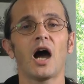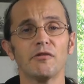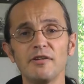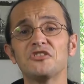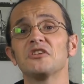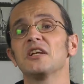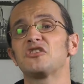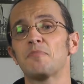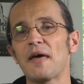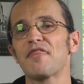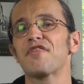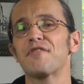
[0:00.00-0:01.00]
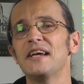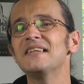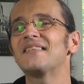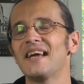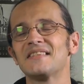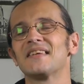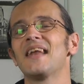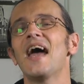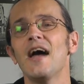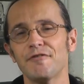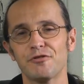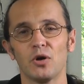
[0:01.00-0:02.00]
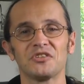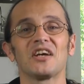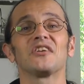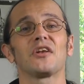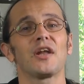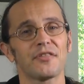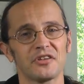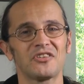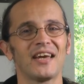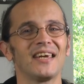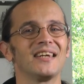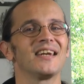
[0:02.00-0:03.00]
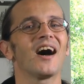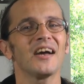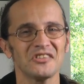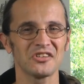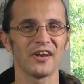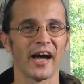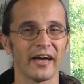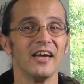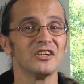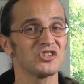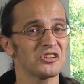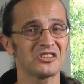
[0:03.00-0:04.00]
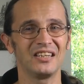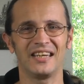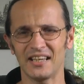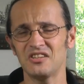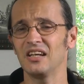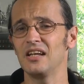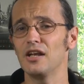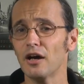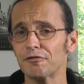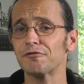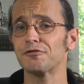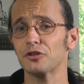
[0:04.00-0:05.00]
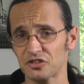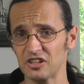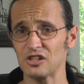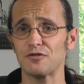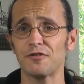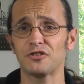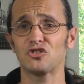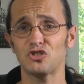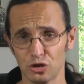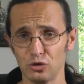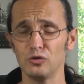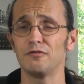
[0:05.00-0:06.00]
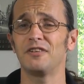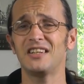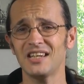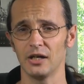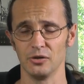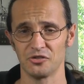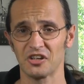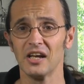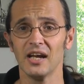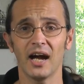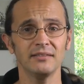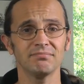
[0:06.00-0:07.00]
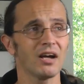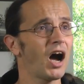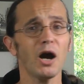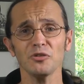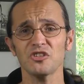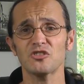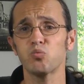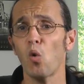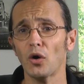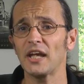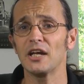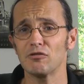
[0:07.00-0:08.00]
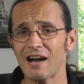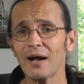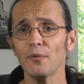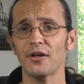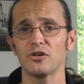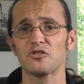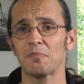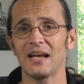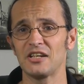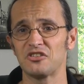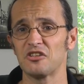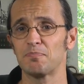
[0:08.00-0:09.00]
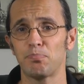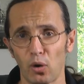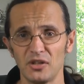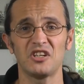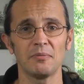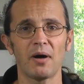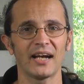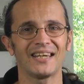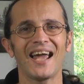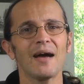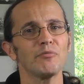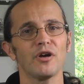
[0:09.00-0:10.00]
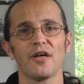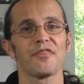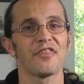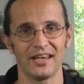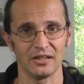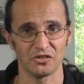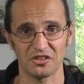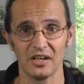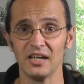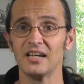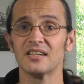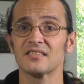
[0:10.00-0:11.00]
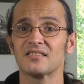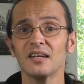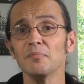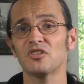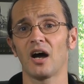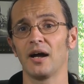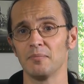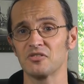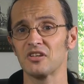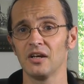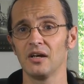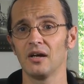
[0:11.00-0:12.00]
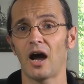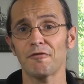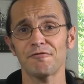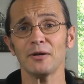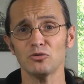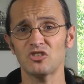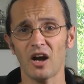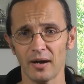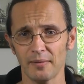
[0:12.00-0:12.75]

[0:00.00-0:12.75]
I recently spent 3 days in Erfurt and another day in Eisenach, just getting enough footage for two videos. And I was just walking around those places pointing my camera at things. Sometimes I found